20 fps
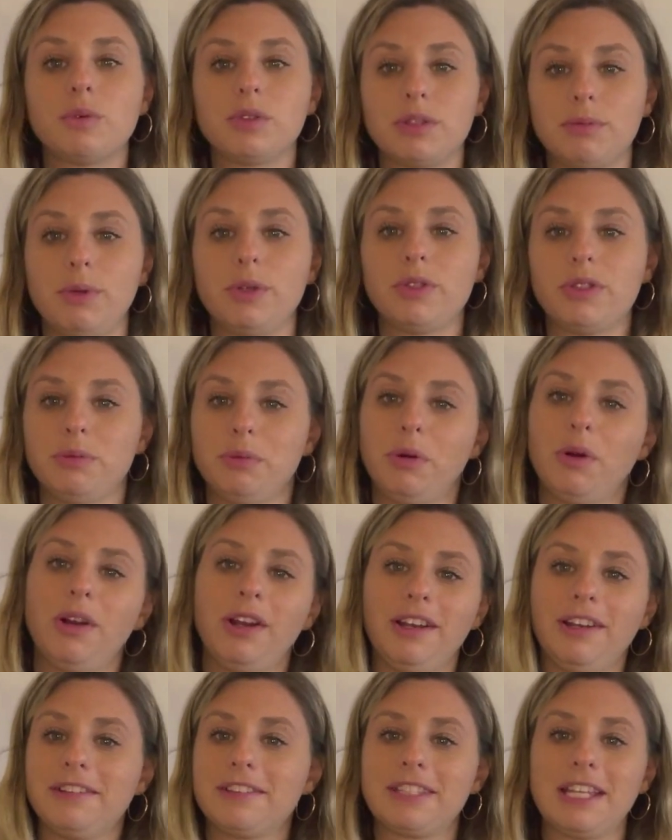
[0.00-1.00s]
what's most
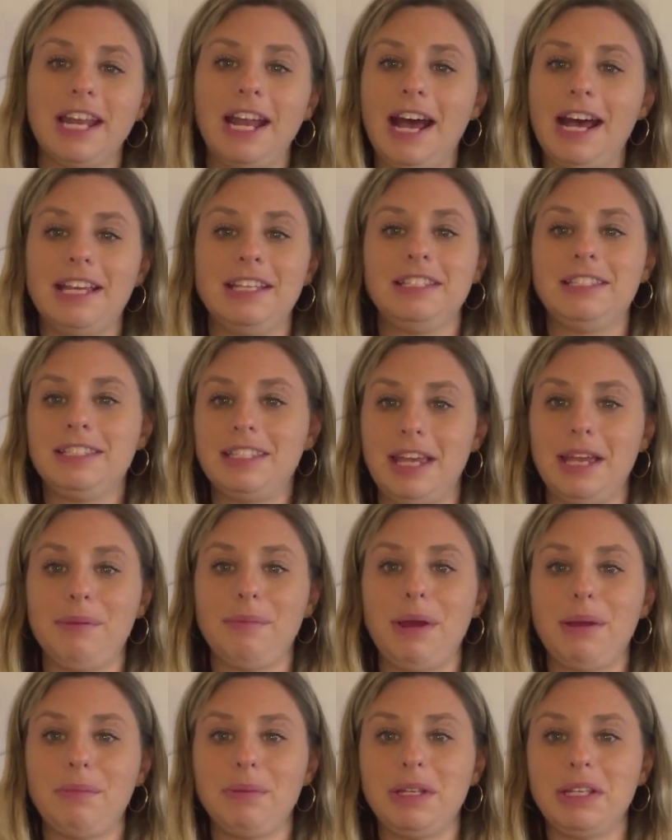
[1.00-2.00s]
important is that I say
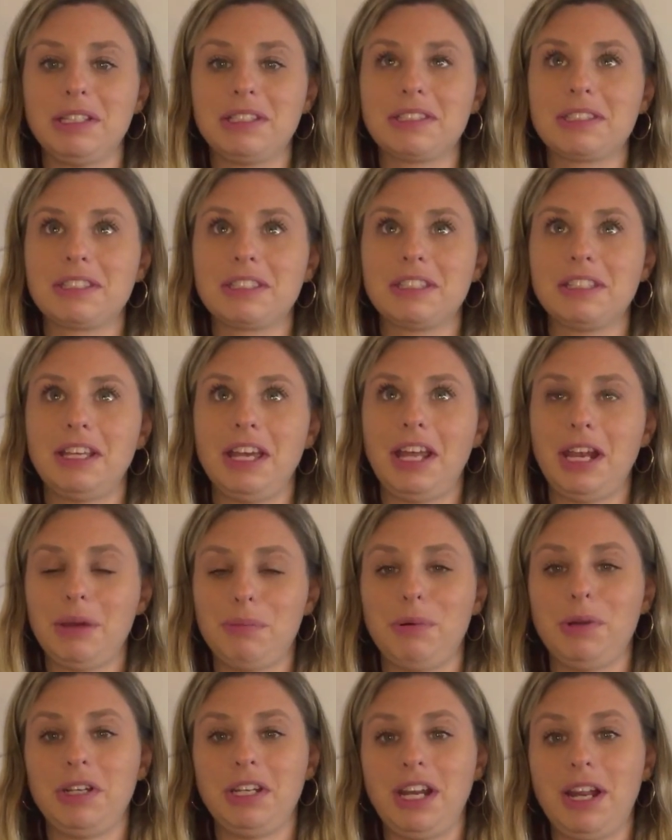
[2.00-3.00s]
my piece and I
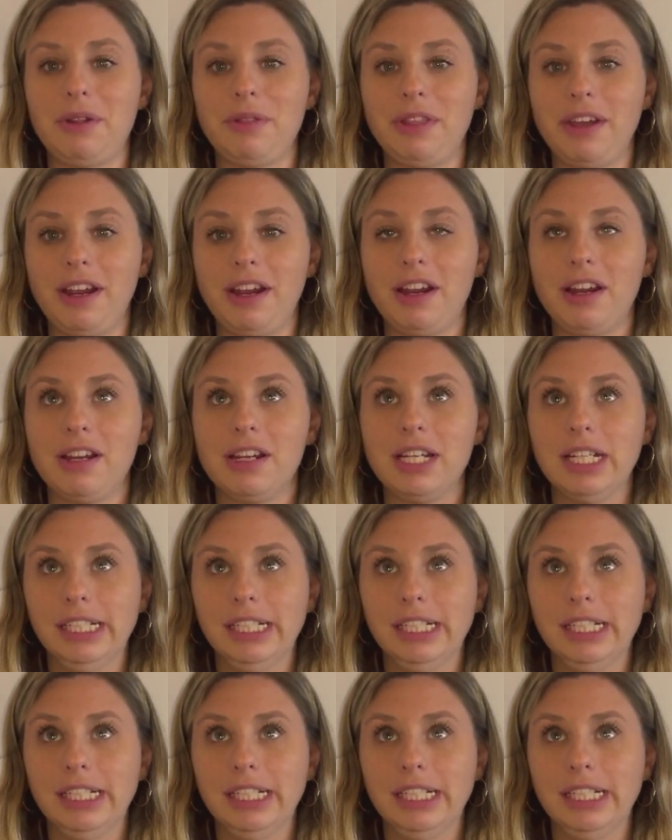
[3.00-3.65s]
put it out there.